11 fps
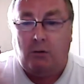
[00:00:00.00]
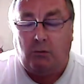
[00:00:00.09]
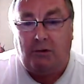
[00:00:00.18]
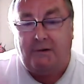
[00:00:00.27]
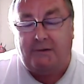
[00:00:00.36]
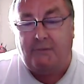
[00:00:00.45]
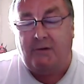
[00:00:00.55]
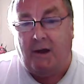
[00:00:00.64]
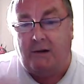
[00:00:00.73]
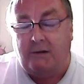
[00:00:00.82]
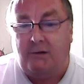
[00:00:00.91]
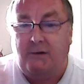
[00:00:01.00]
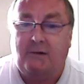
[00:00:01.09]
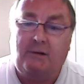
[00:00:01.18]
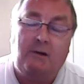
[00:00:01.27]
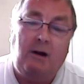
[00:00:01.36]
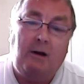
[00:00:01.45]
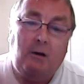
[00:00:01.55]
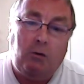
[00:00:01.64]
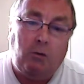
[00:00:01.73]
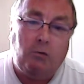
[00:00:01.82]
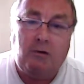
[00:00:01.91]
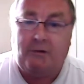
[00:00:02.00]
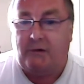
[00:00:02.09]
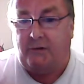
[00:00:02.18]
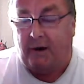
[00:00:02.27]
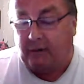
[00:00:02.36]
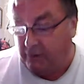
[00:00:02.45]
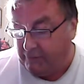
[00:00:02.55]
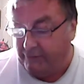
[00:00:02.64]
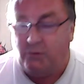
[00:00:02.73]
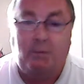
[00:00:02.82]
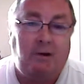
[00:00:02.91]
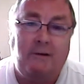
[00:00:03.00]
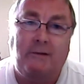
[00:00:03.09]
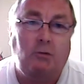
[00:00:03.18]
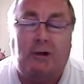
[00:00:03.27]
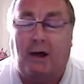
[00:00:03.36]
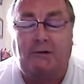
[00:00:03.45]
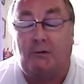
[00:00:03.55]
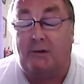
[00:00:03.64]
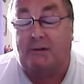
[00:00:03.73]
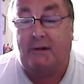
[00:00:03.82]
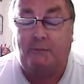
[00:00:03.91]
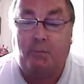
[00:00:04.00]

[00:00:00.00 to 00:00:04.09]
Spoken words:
all these different energies, the auras, the chakras, if you believe in all that sort of stuff.